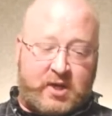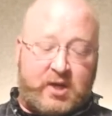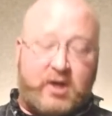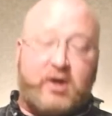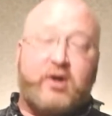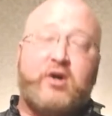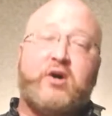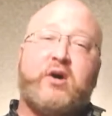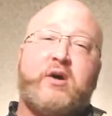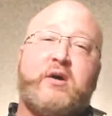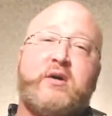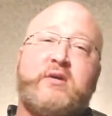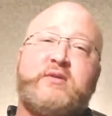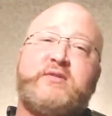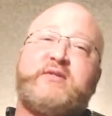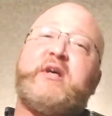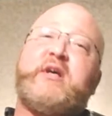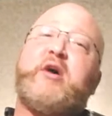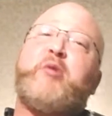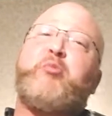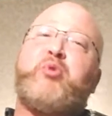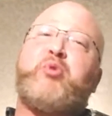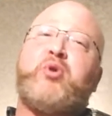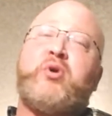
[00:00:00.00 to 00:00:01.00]
cause
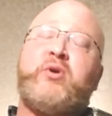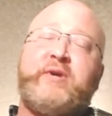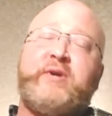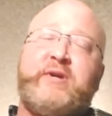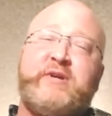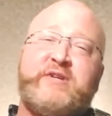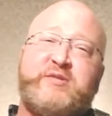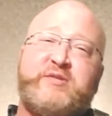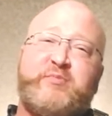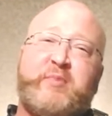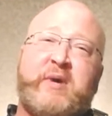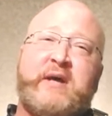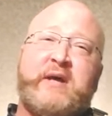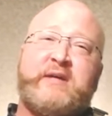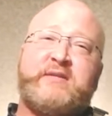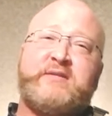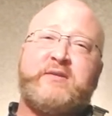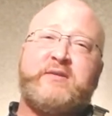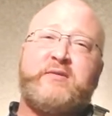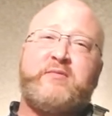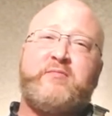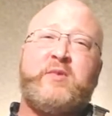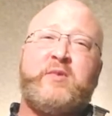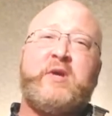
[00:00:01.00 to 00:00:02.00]
that
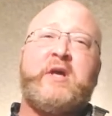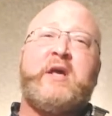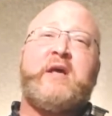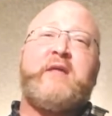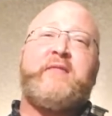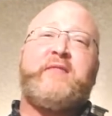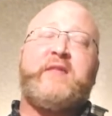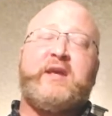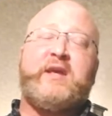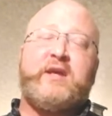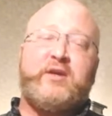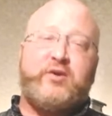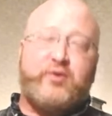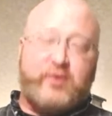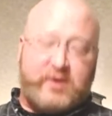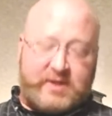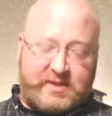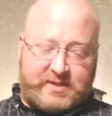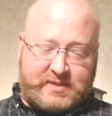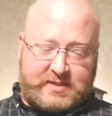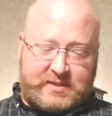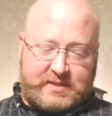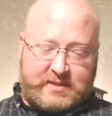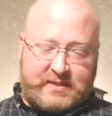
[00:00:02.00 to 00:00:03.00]
bronchospasm, the
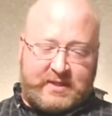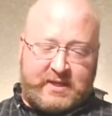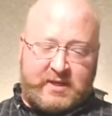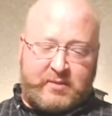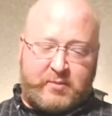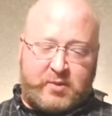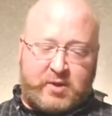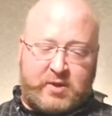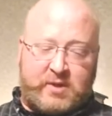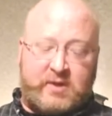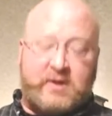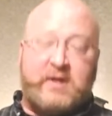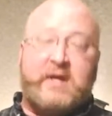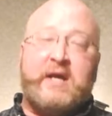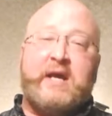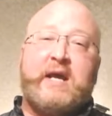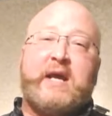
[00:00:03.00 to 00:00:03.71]
increased edema,